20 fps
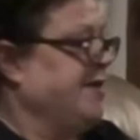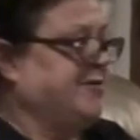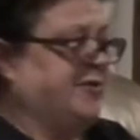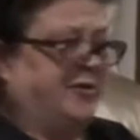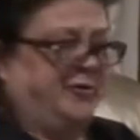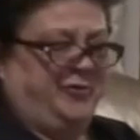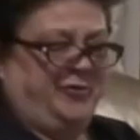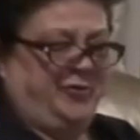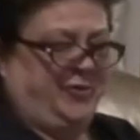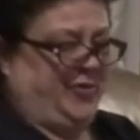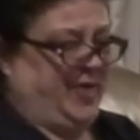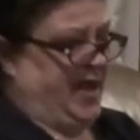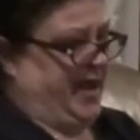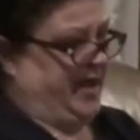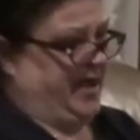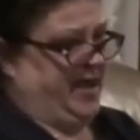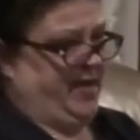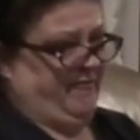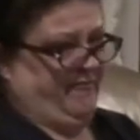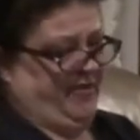Don't do
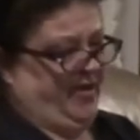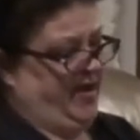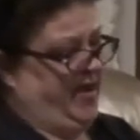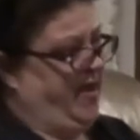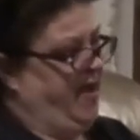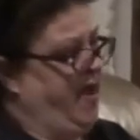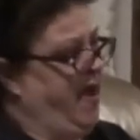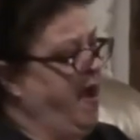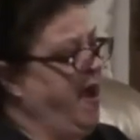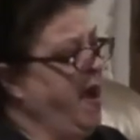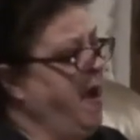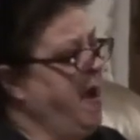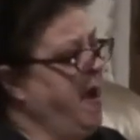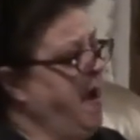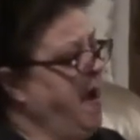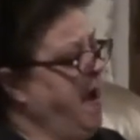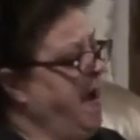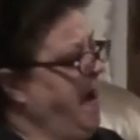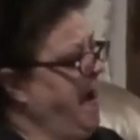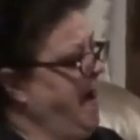that, Kevin.
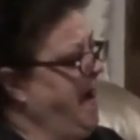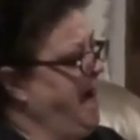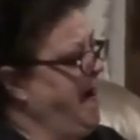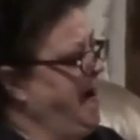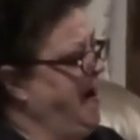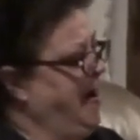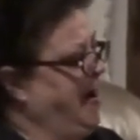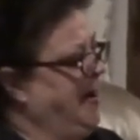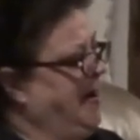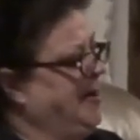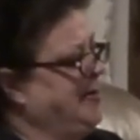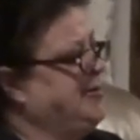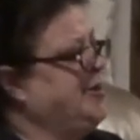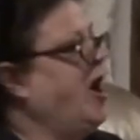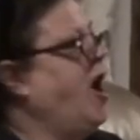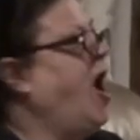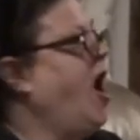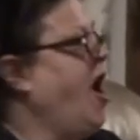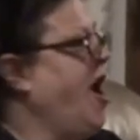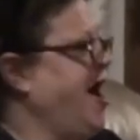Don't do what?
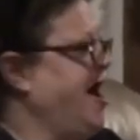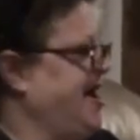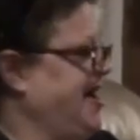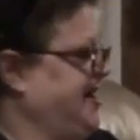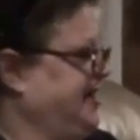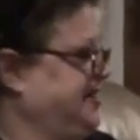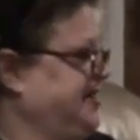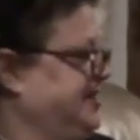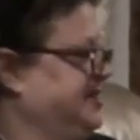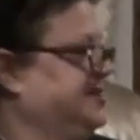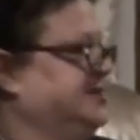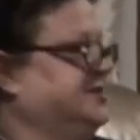Yawn! Mm.